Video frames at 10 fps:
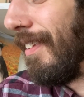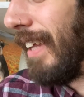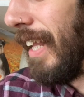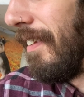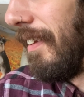a
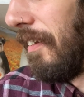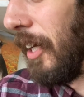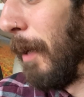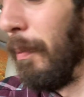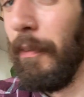sense. There's a
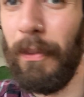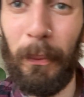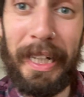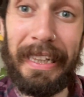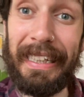couple of the
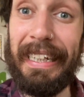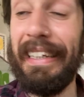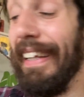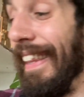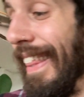wee
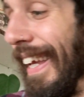lead-in